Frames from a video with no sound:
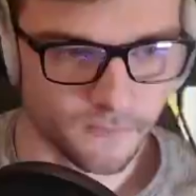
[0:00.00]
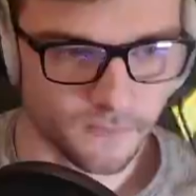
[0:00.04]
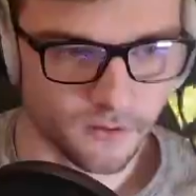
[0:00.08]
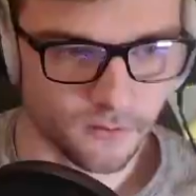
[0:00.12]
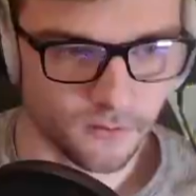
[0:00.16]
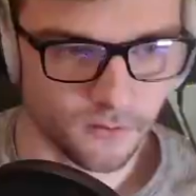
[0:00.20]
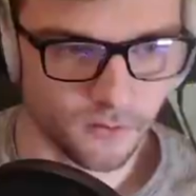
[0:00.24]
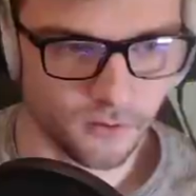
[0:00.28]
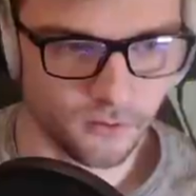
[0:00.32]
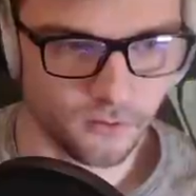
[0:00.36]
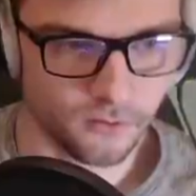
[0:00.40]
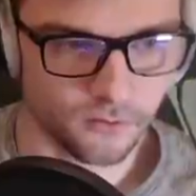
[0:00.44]

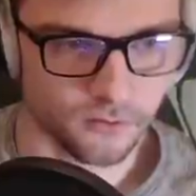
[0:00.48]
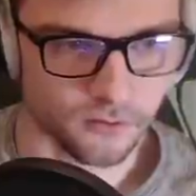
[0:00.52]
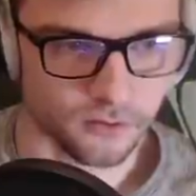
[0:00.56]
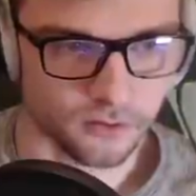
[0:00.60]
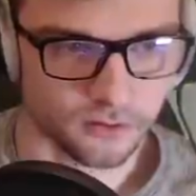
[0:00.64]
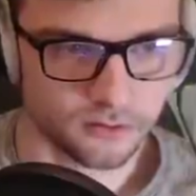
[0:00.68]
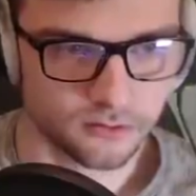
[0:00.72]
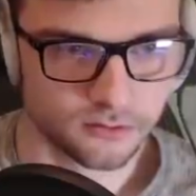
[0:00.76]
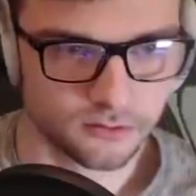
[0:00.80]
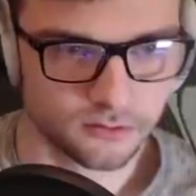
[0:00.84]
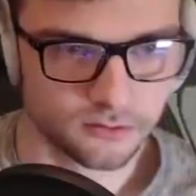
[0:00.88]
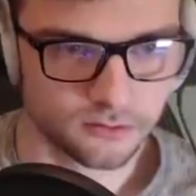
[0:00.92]
Whoa.
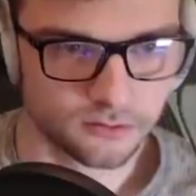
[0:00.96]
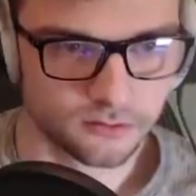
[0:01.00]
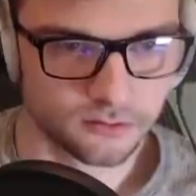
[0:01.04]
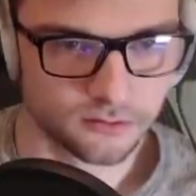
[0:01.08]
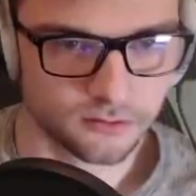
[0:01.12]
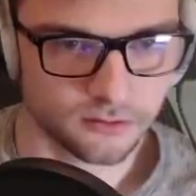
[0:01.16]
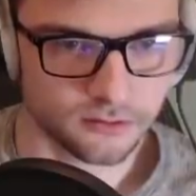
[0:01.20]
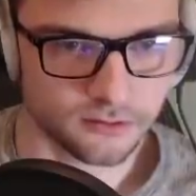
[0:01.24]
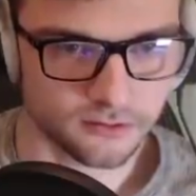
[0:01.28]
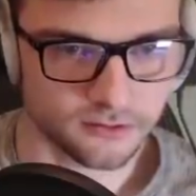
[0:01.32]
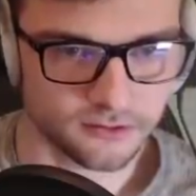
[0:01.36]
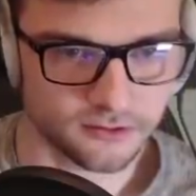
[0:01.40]

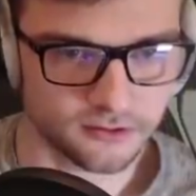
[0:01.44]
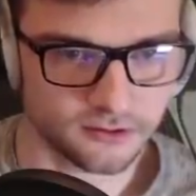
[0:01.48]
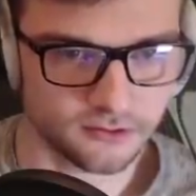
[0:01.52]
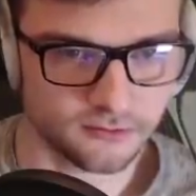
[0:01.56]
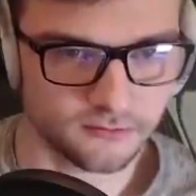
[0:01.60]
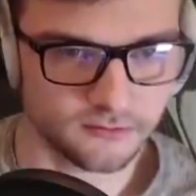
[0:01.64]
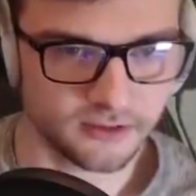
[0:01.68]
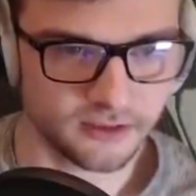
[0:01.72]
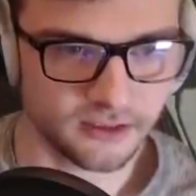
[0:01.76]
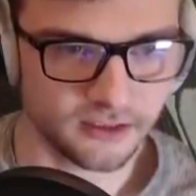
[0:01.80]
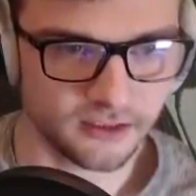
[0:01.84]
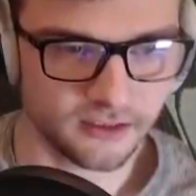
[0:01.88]
Don't slow
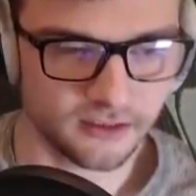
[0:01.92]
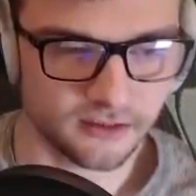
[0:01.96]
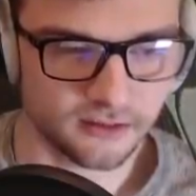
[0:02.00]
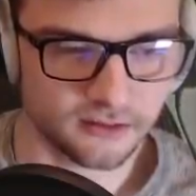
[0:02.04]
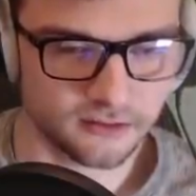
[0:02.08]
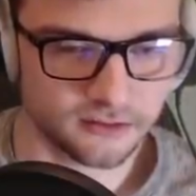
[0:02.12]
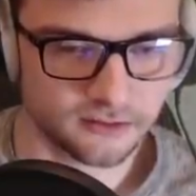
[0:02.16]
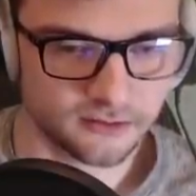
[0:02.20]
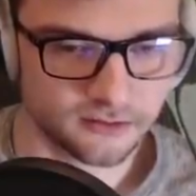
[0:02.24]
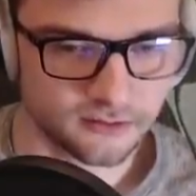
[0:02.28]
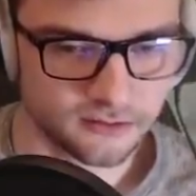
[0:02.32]
me down.